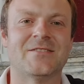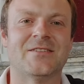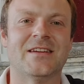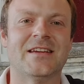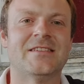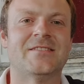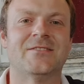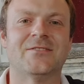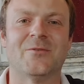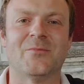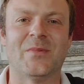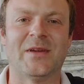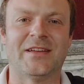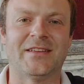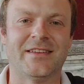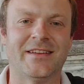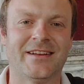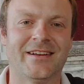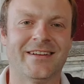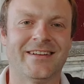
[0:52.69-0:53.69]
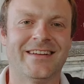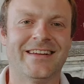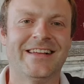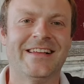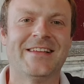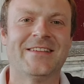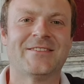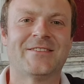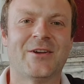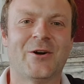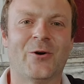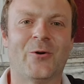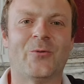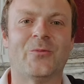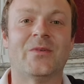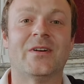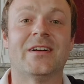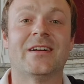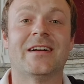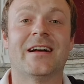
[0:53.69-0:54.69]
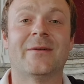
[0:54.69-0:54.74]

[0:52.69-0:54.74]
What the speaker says: isn't a big deal. So